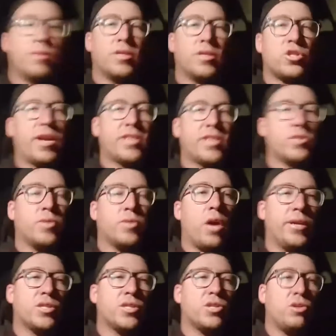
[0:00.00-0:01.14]
tracks we're
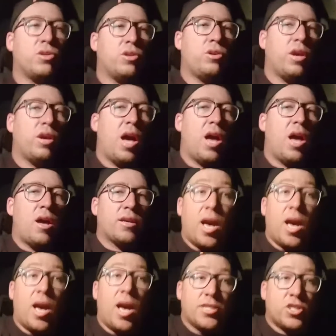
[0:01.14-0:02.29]
going to are
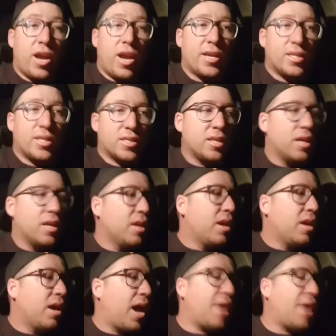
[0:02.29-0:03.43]
cut tracks,
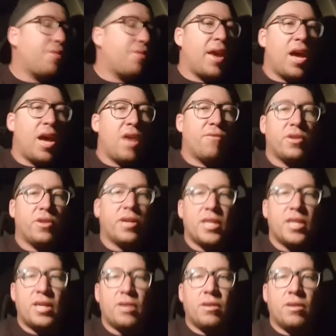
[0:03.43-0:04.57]
and they have
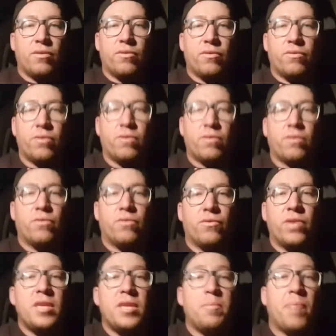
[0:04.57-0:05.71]
really
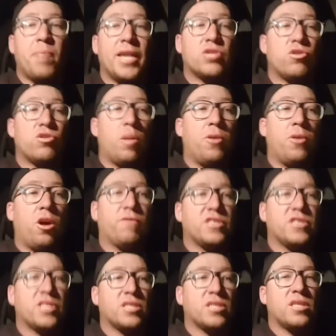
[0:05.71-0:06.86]
bad
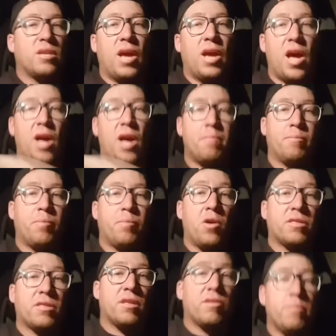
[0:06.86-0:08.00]
drop-offs. Both
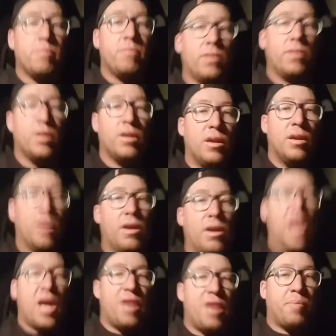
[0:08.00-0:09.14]
of them
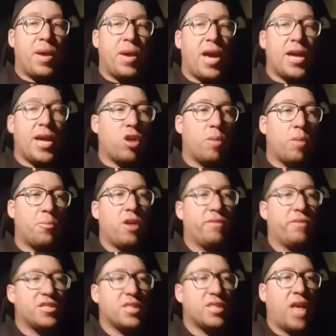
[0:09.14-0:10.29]
have bad
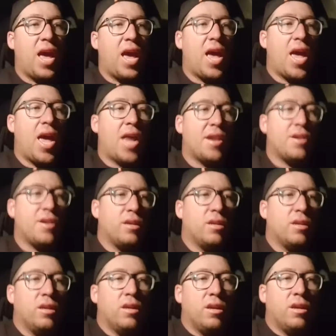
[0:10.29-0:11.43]
drop-offs, and
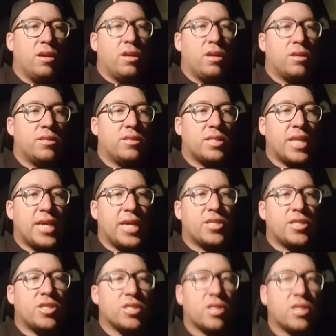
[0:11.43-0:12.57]
T's
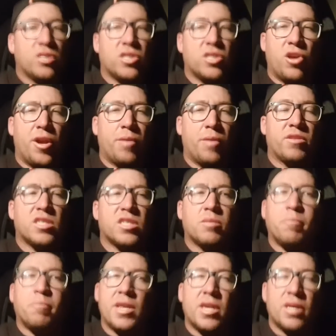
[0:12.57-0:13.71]
just concerned with
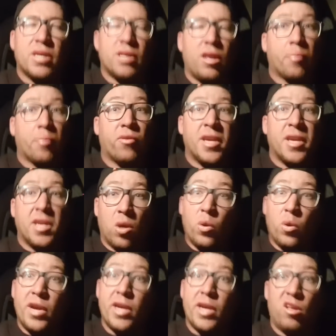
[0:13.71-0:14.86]
spinning and like breaking a
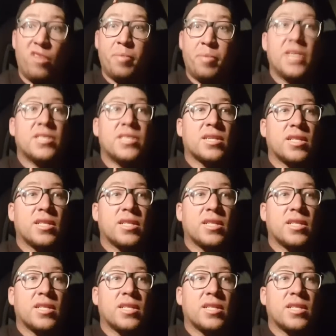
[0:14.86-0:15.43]
wheel off, basically.